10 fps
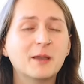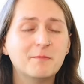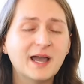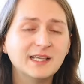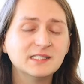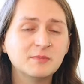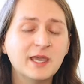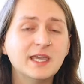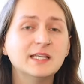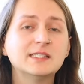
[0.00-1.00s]
my
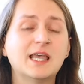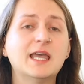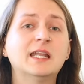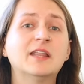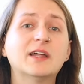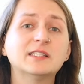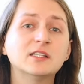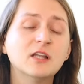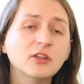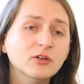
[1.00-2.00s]
space, and that's
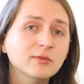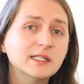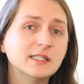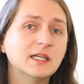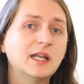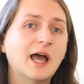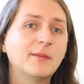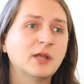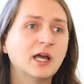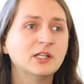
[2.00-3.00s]
another reason
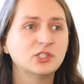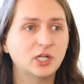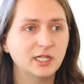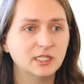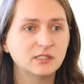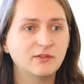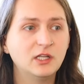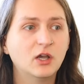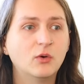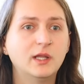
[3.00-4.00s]
I'm kind of starting this
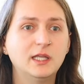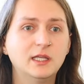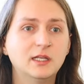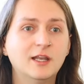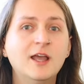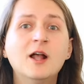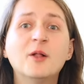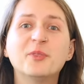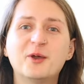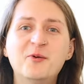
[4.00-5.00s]
video in
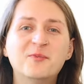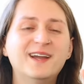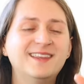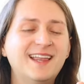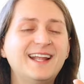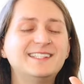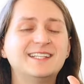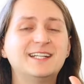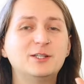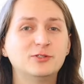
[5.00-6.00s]
the way that I
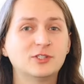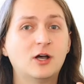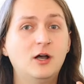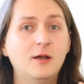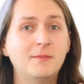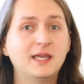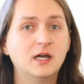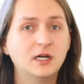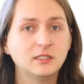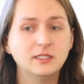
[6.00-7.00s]
did. You saw my
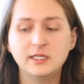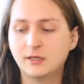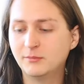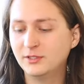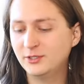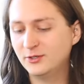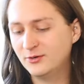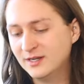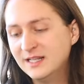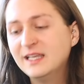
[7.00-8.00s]
ugly
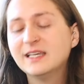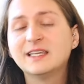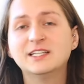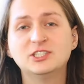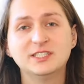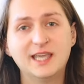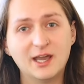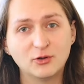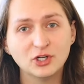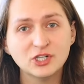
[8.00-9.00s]
blue kitchen
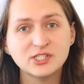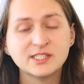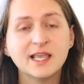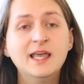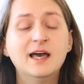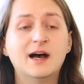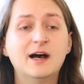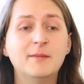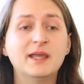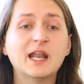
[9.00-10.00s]
counters,
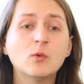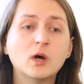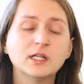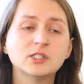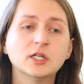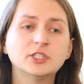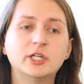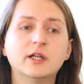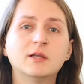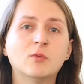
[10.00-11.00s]
and I want to start
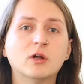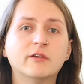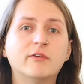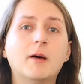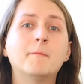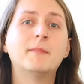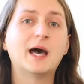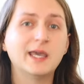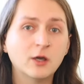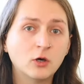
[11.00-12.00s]
sharing more of
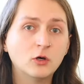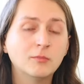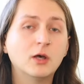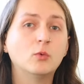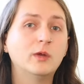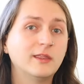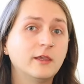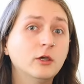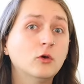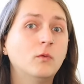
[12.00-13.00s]
my home with
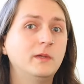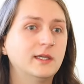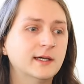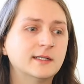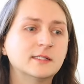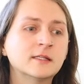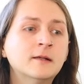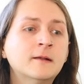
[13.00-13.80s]
you because